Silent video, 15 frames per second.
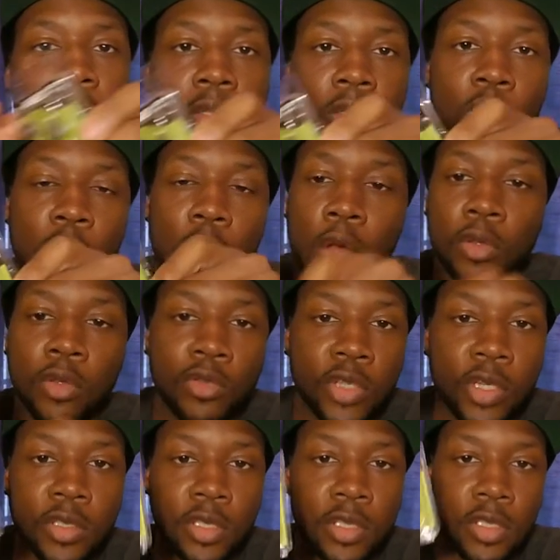And we all know
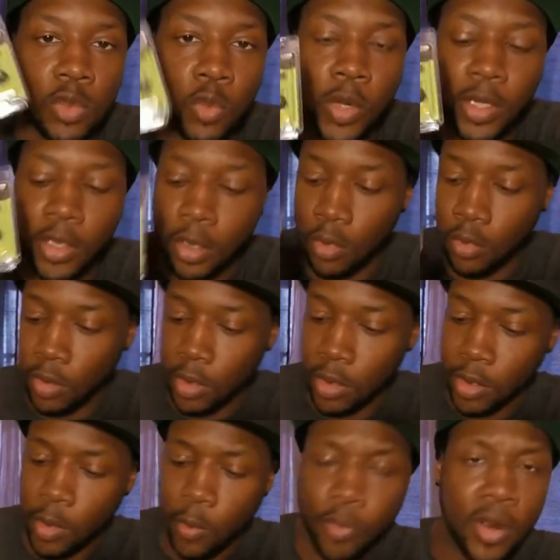tungsten is the way to go,
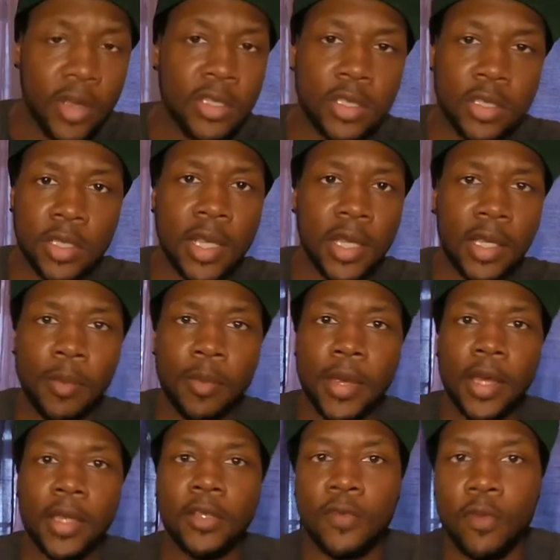and the prices are not that
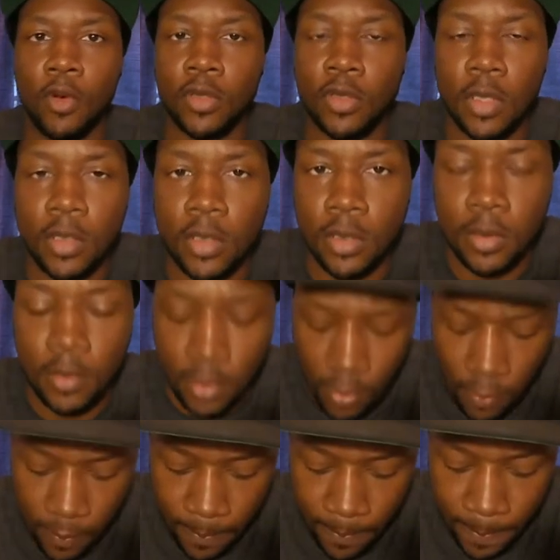bad as far as tungsten. So.